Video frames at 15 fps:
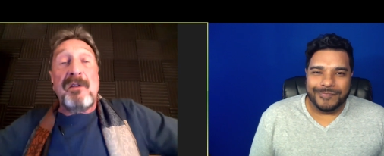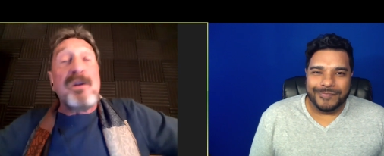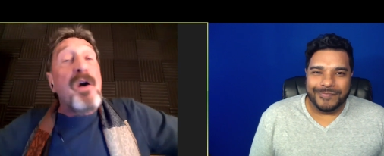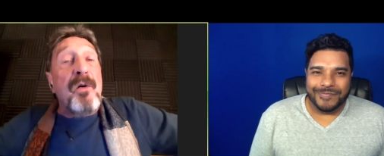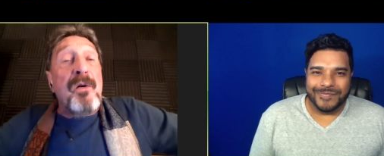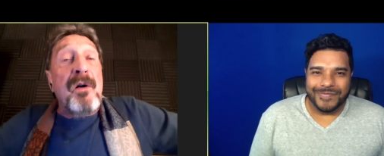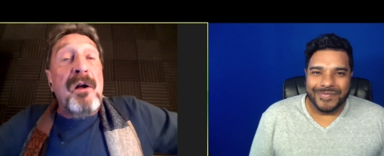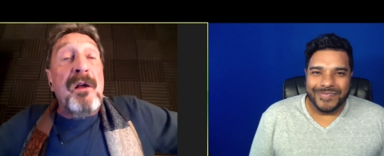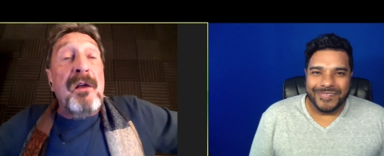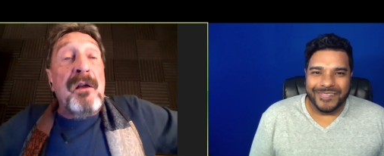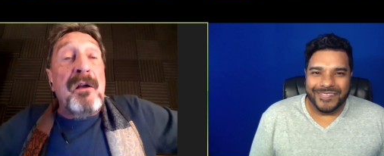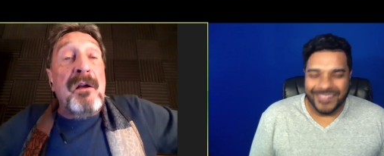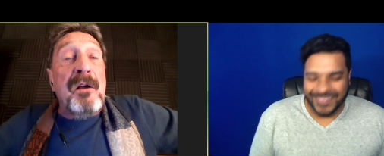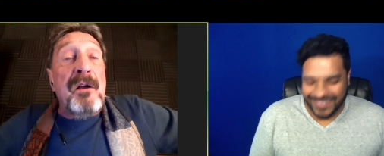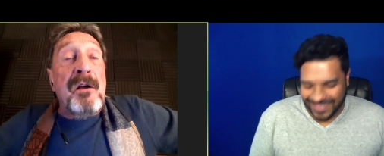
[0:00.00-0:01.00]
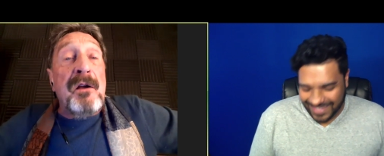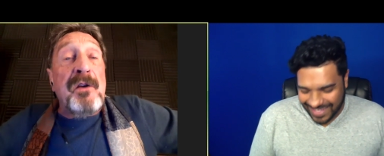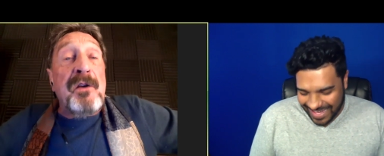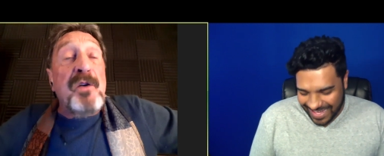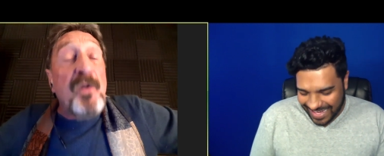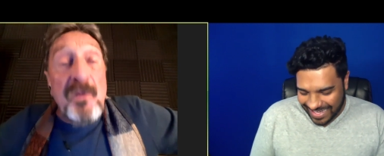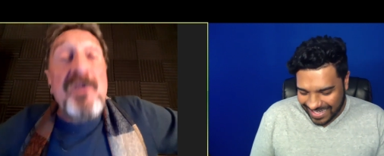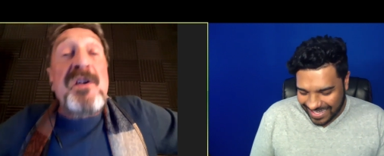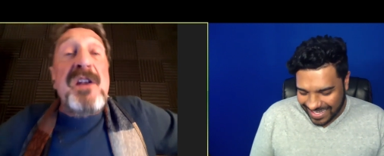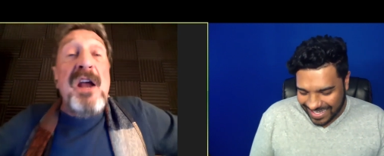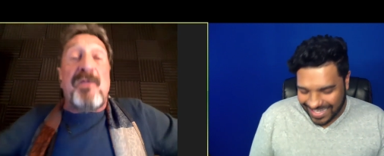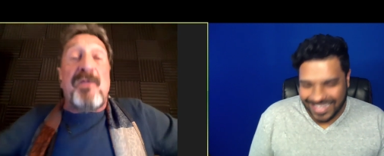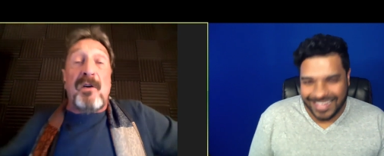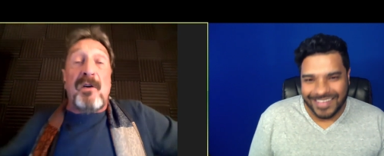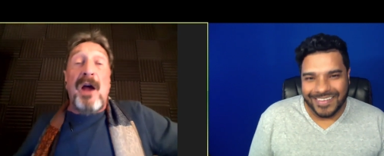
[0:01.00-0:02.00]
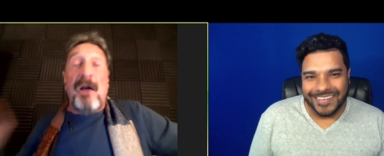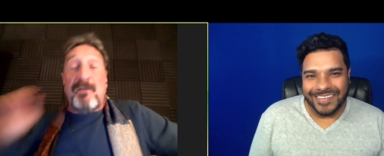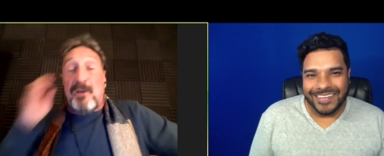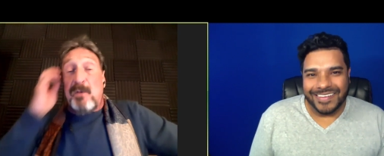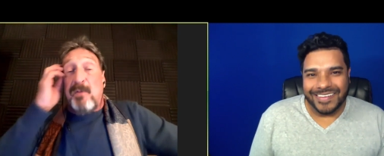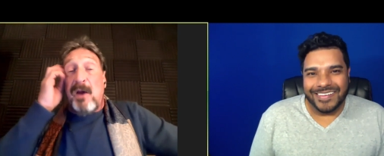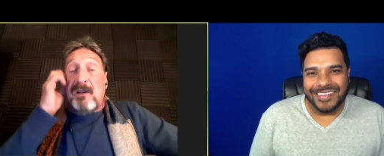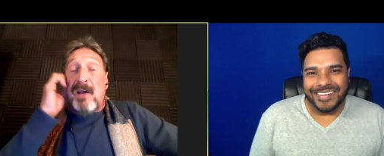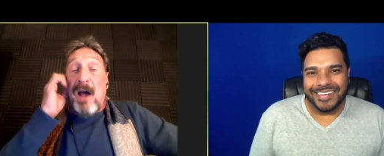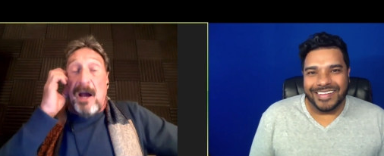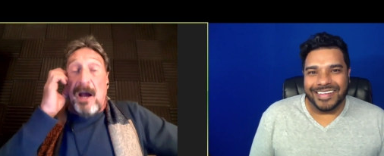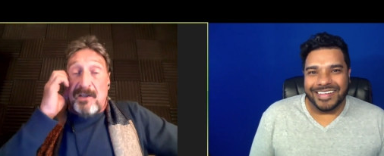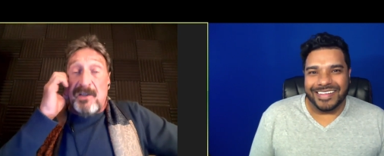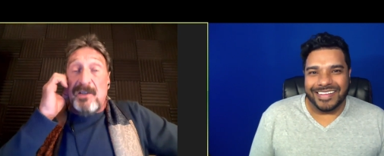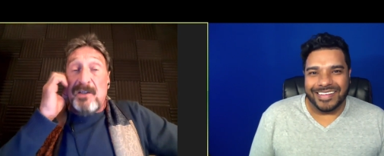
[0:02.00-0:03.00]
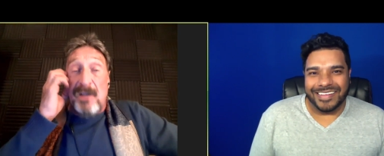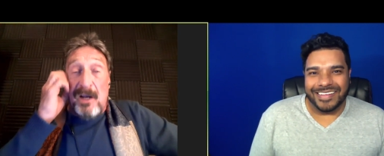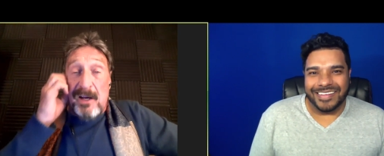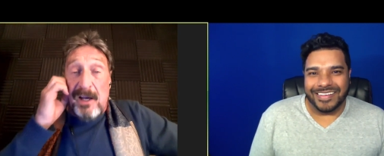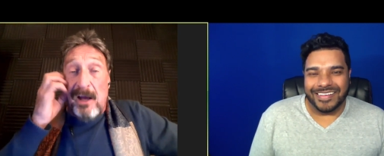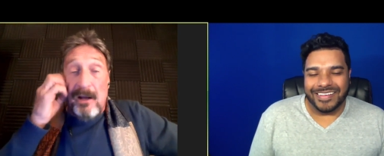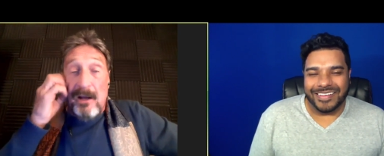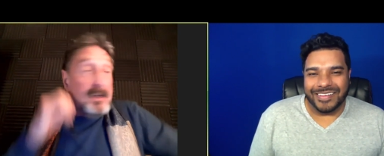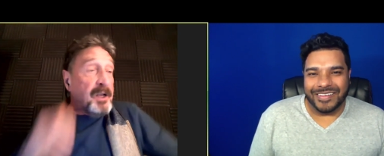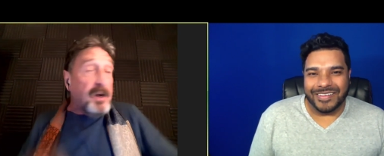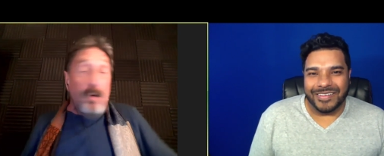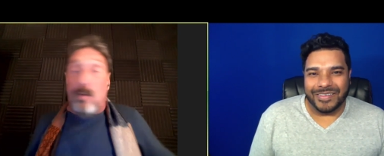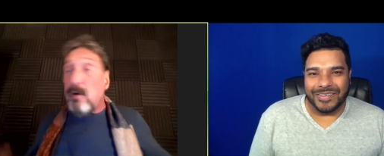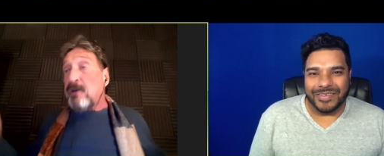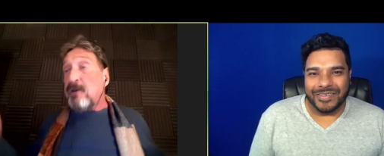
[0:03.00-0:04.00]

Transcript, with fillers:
Speaker 1: no, you'll never have to pay taxes again. And they go, well,